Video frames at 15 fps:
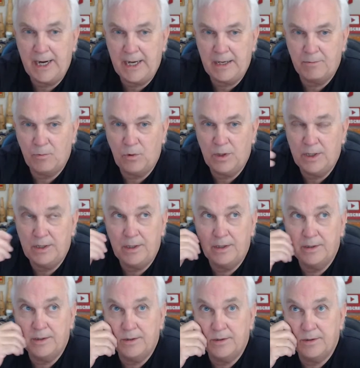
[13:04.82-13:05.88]
had one
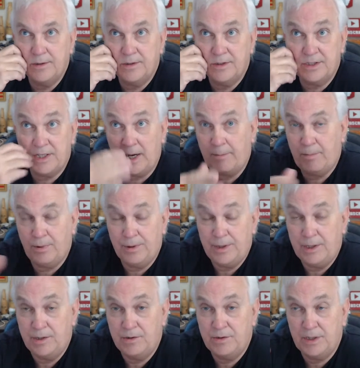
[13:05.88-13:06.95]
separate
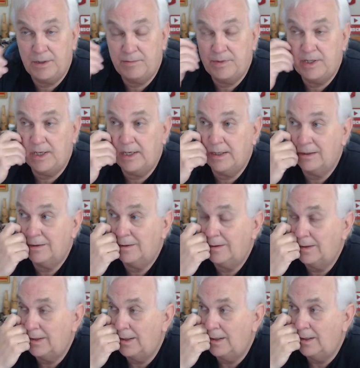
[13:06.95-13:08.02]
YouTube
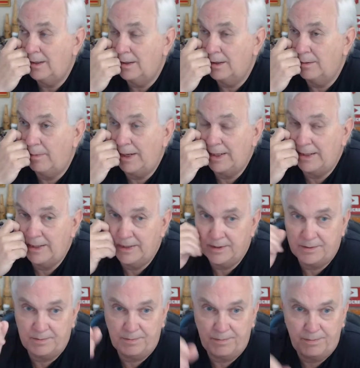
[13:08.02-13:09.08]
channel about
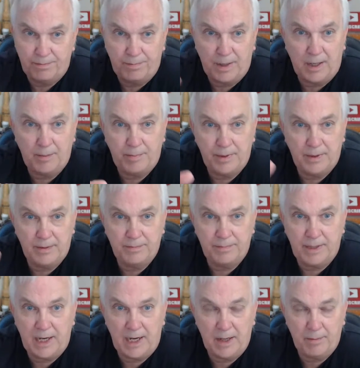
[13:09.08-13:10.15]
his
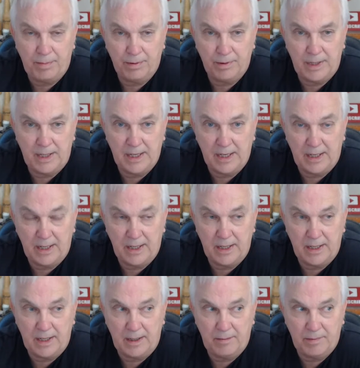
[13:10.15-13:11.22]
pop-up camper.
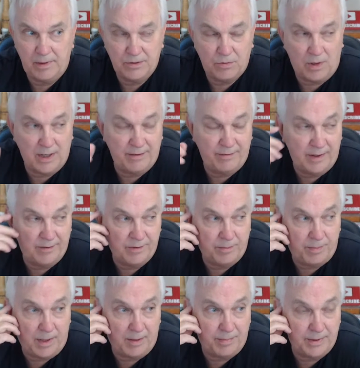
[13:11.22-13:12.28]
Him and his wife have a
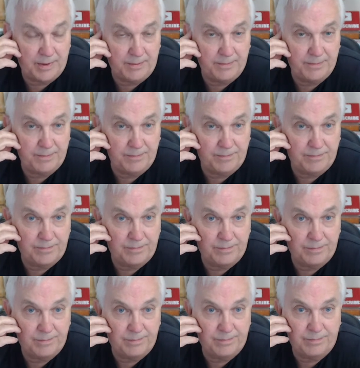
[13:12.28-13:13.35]
pop-up
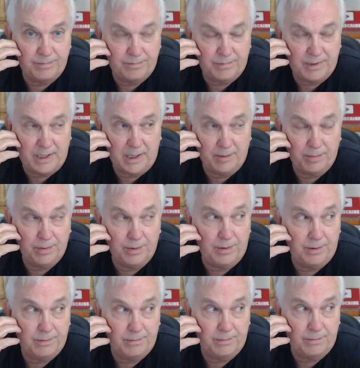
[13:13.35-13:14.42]
camper,
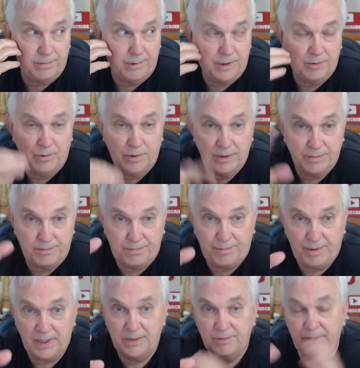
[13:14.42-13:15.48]
one of the
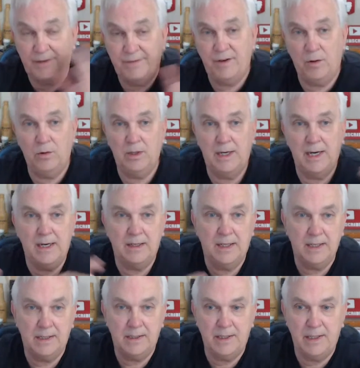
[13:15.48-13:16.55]
things where you fold it out
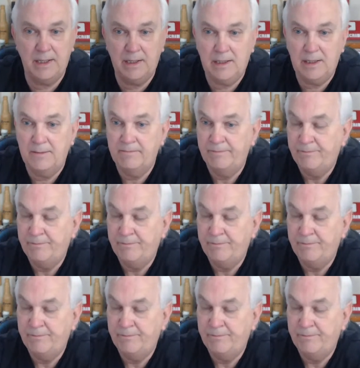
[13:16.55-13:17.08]
like a tent.